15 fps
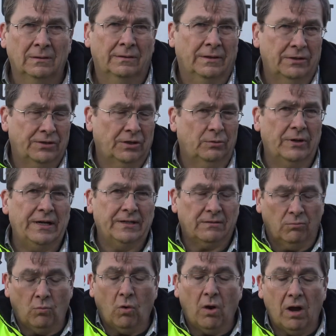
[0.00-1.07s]
There's a
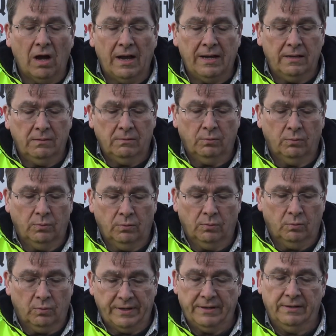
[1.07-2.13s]
reason why
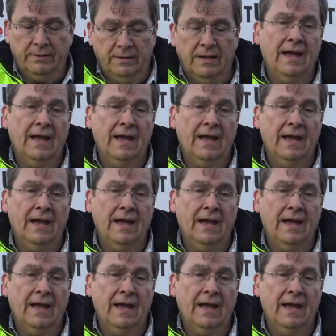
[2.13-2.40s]
we